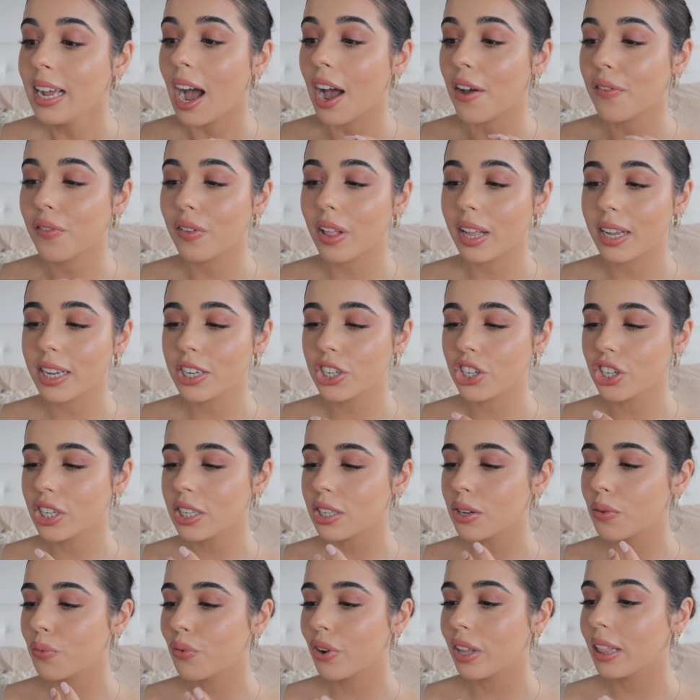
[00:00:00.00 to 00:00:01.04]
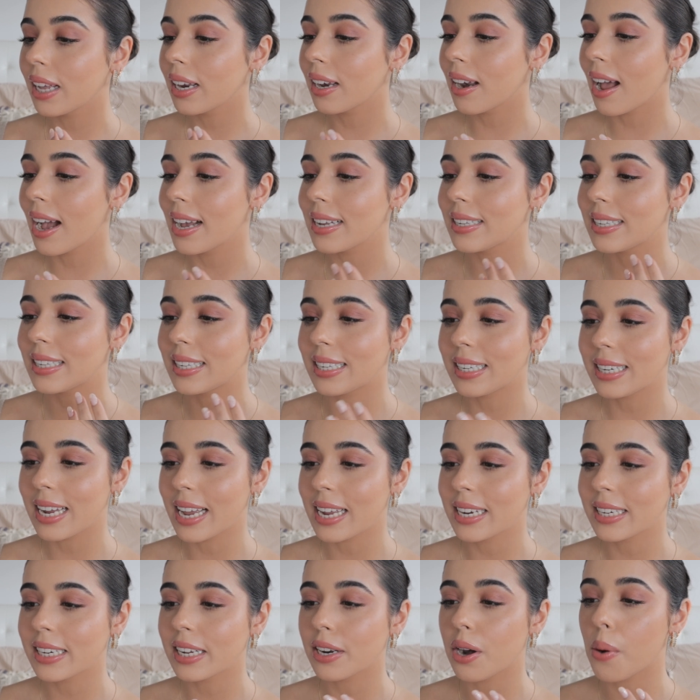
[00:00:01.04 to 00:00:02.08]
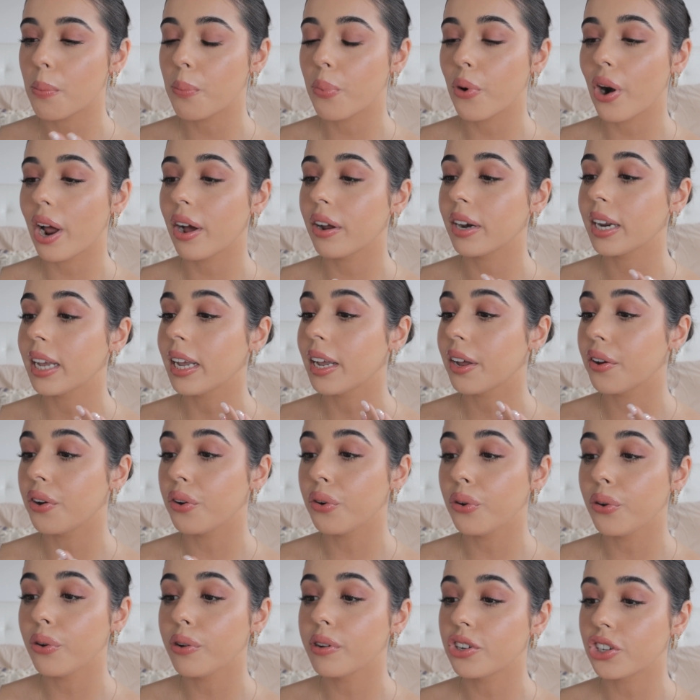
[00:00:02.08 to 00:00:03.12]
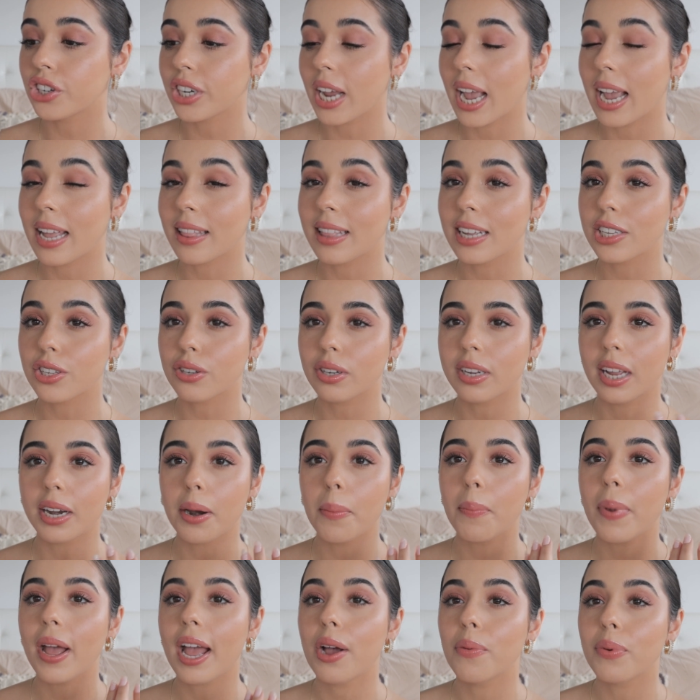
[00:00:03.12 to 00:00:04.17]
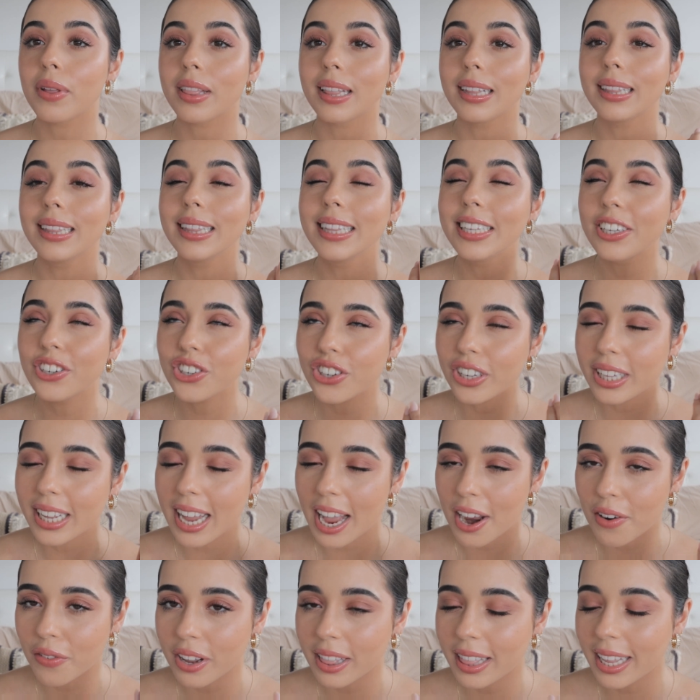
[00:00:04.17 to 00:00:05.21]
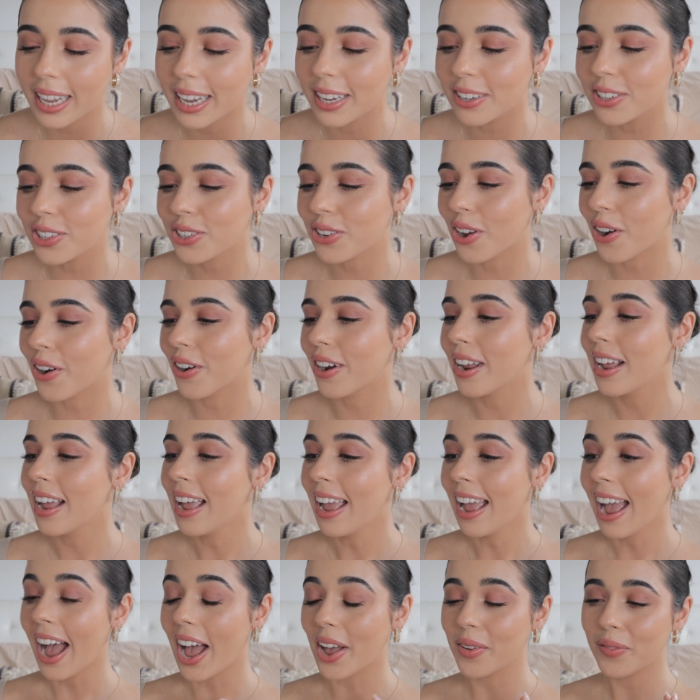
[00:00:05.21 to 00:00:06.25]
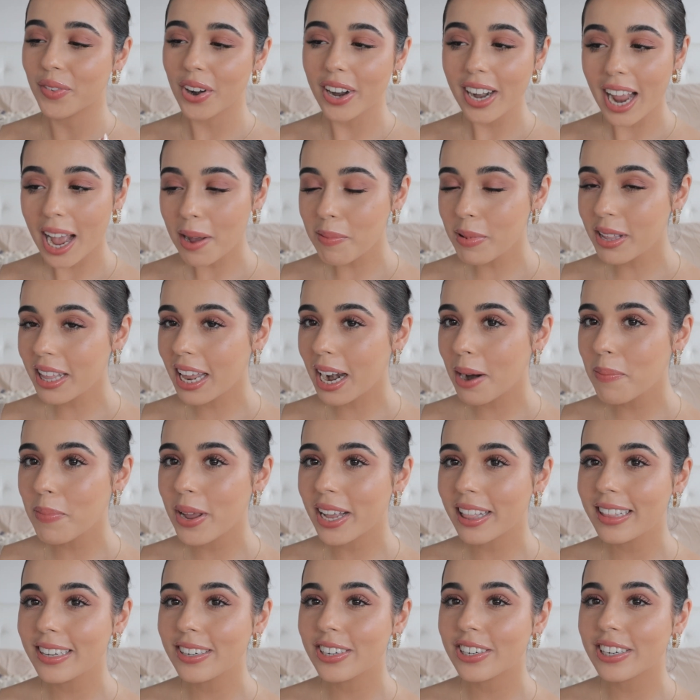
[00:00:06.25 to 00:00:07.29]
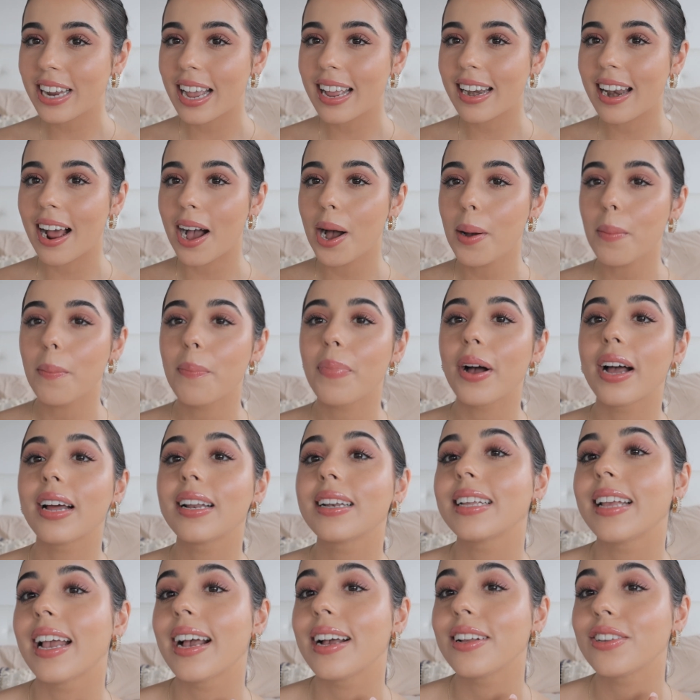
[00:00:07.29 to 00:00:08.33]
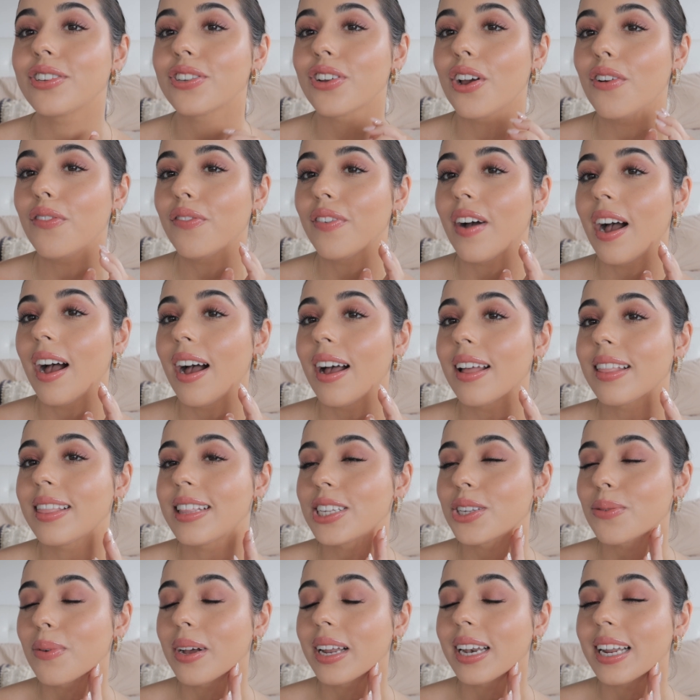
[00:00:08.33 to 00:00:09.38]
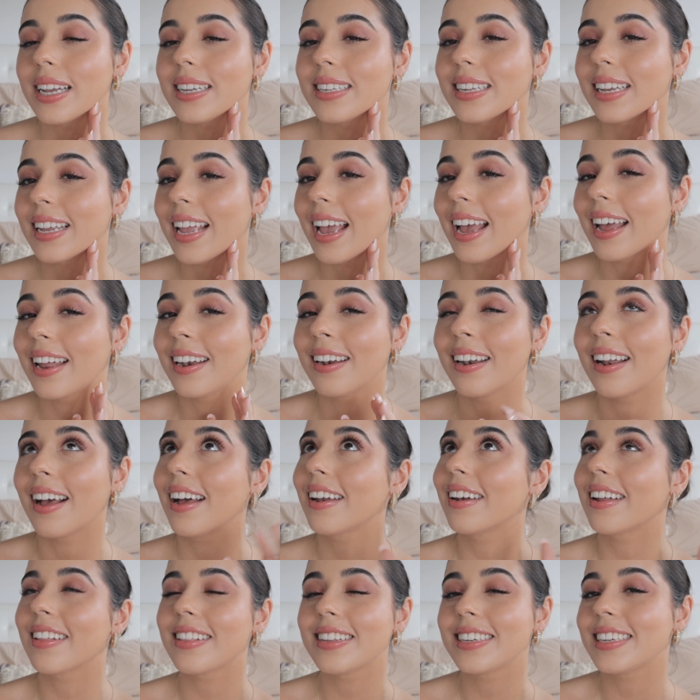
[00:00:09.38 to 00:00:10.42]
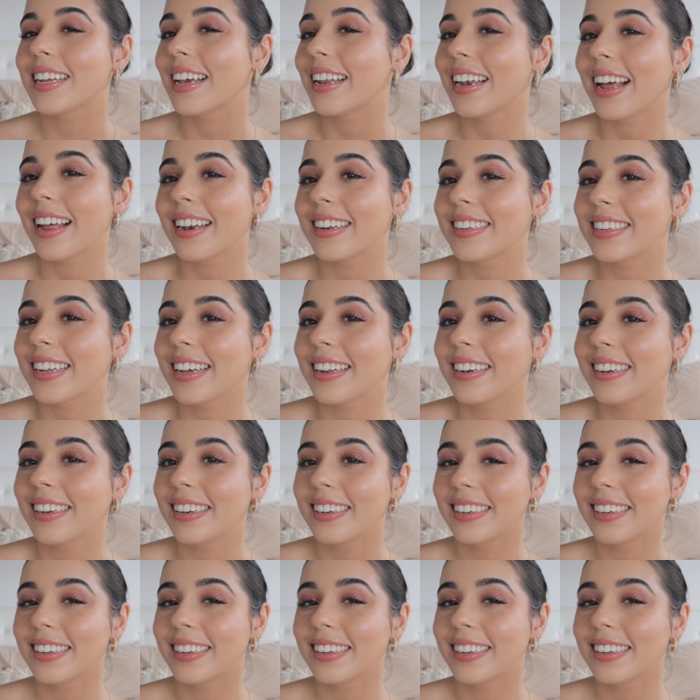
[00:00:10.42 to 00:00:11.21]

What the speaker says: I feel like it's just a really nice standard brownie nude shade that's going to pair with literally everything. So I'm very happy that I picked this shade up. But yeah, so far this one is again another 10 out of 10.